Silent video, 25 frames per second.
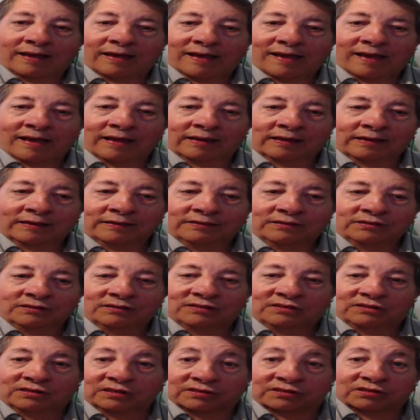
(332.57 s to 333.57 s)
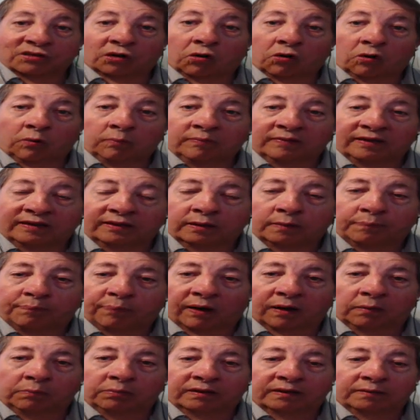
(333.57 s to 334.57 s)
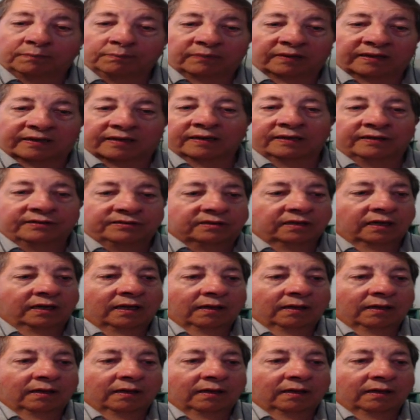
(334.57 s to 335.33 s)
and disarming the public, because